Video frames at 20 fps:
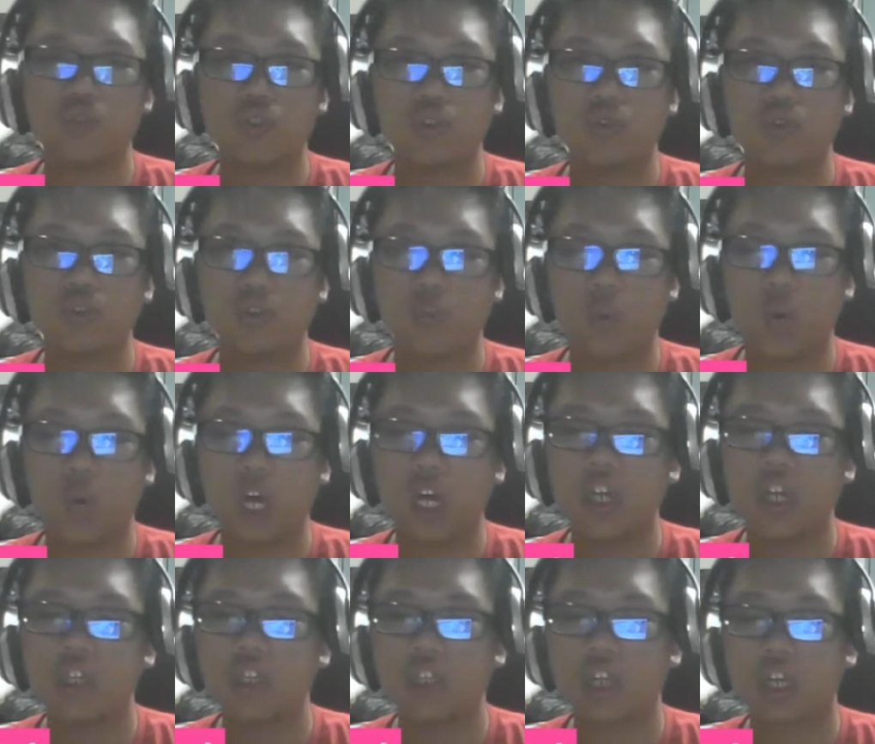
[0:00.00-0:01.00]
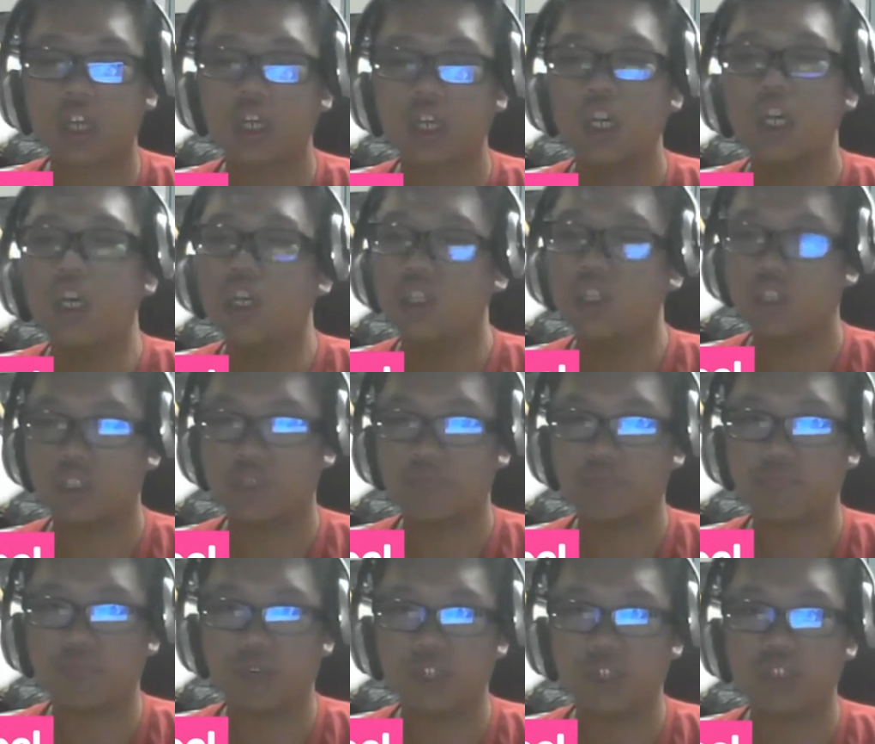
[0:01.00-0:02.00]
use it well, and like they
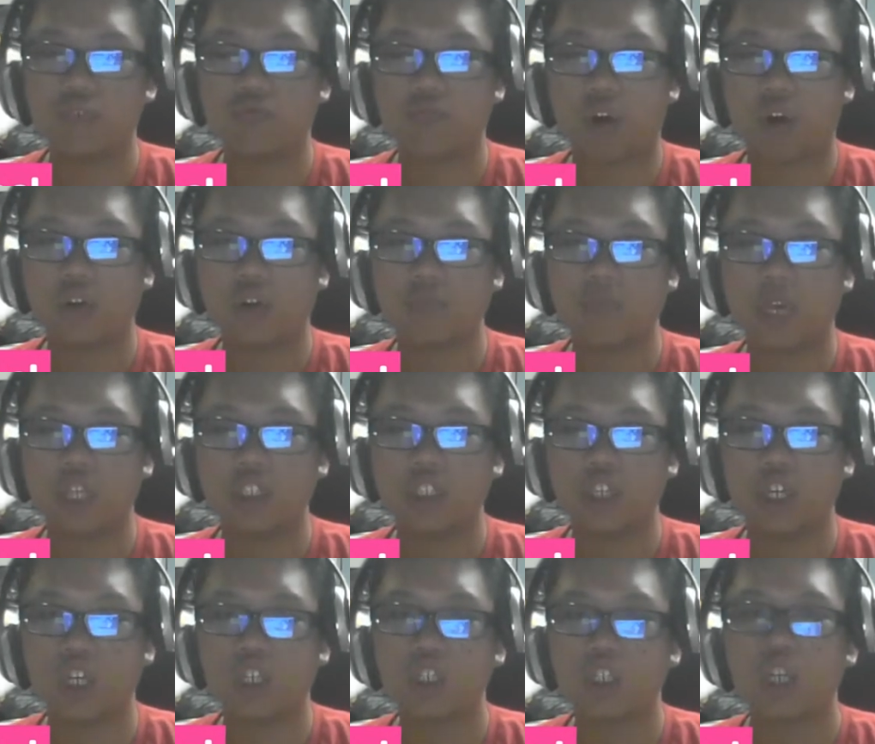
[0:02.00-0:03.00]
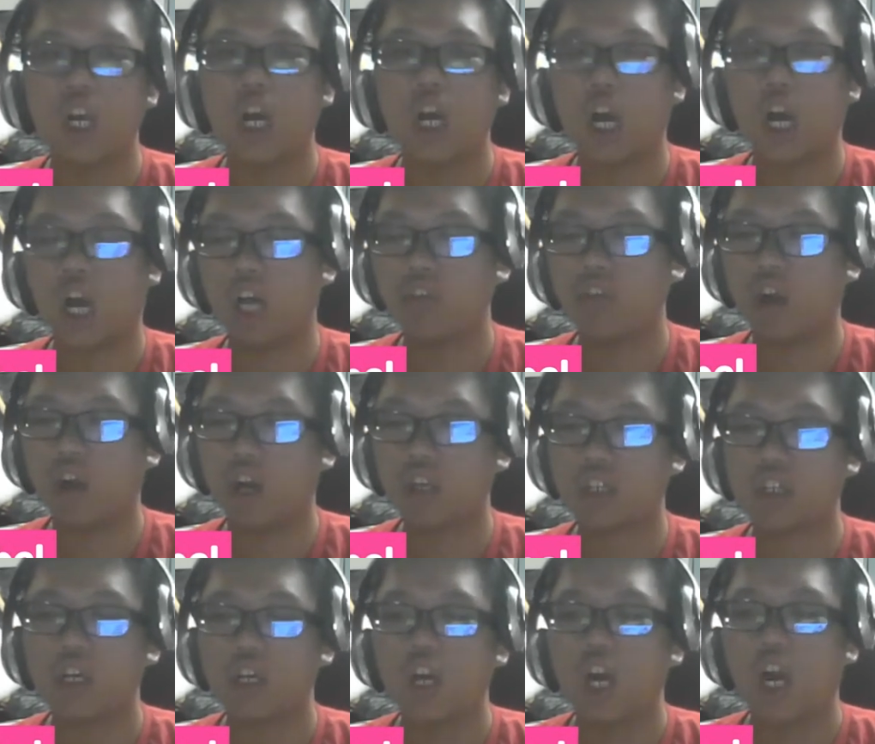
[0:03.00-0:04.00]
spread the wrong message, and
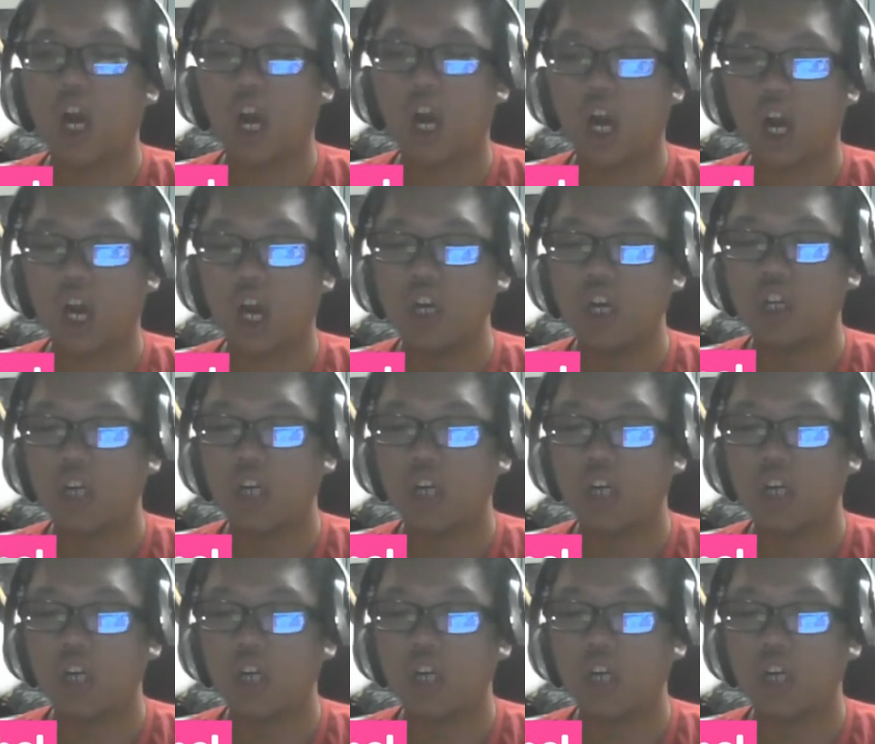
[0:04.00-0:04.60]
like but